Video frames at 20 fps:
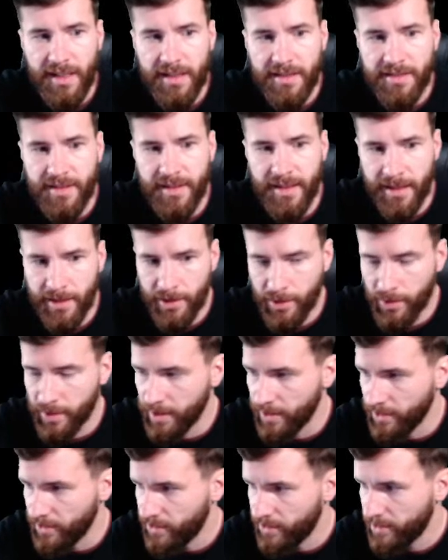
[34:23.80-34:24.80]
to
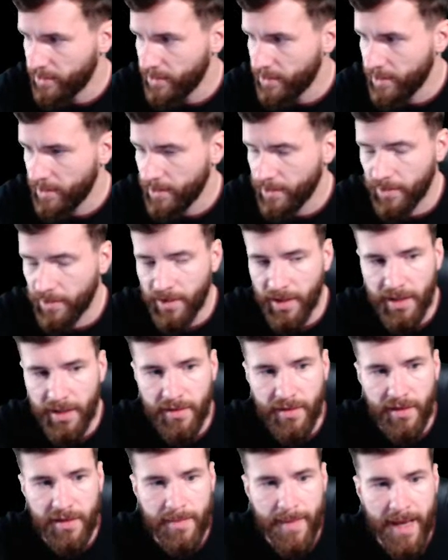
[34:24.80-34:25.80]
increase,
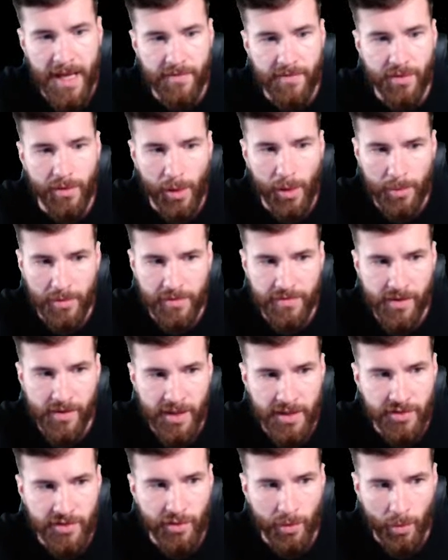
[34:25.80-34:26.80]
right? The demand for loanable
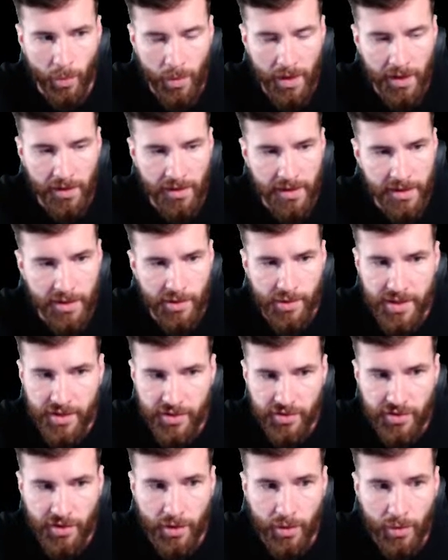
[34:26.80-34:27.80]
funds will increase.
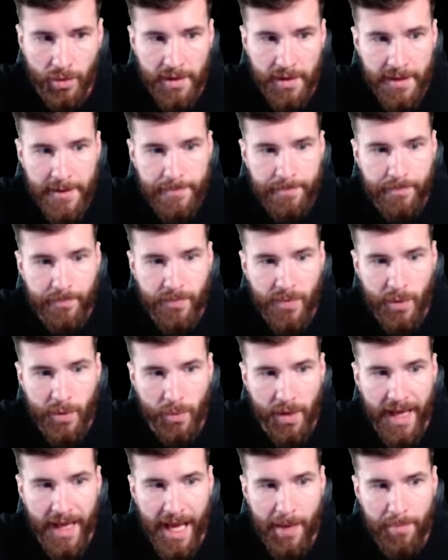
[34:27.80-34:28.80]
So
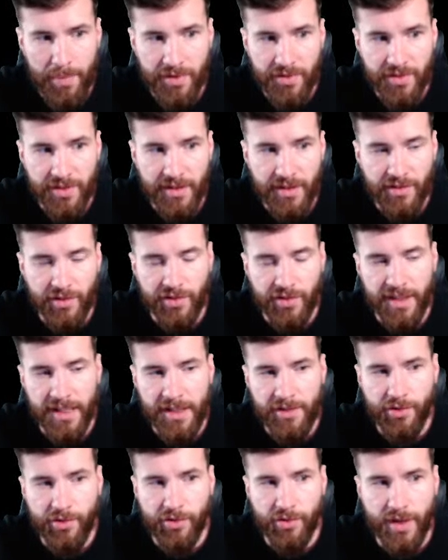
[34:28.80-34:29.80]
what happens is
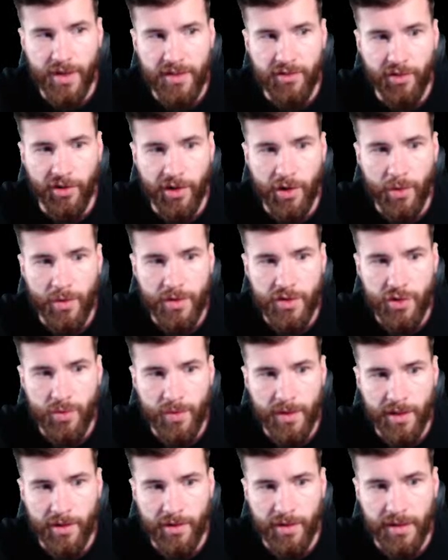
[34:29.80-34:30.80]
interest rates are going to
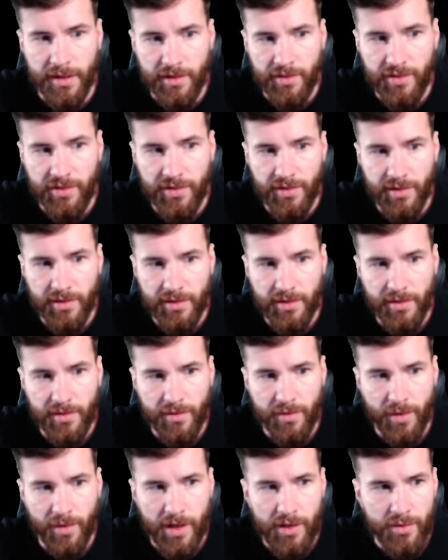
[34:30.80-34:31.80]
increase,
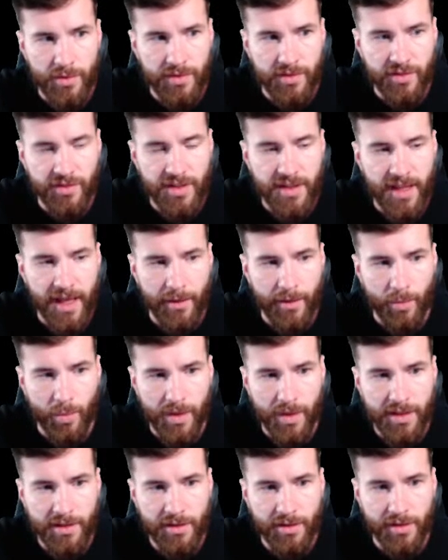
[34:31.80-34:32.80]
right? You can see that
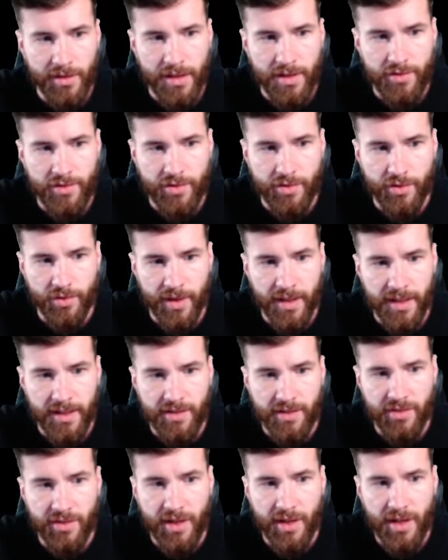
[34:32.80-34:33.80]
real interest
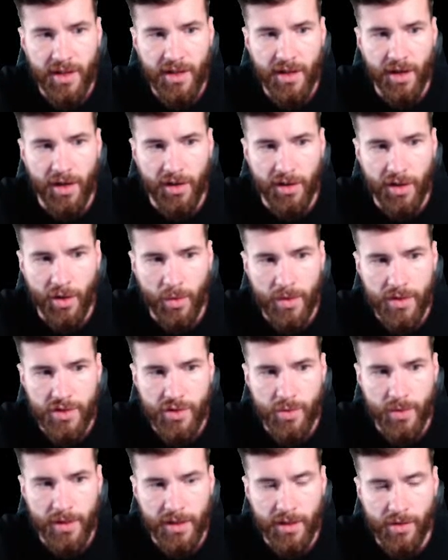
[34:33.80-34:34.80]
rates are going
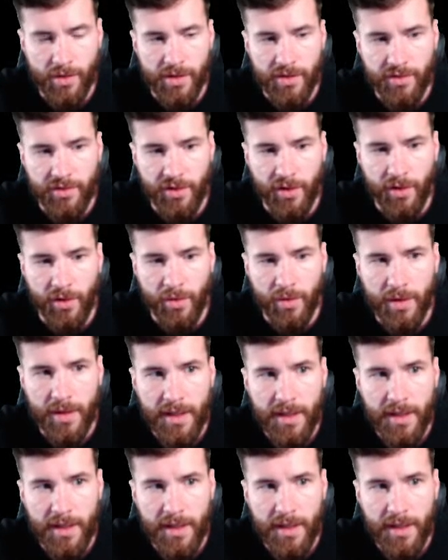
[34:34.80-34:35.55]
to increase. So,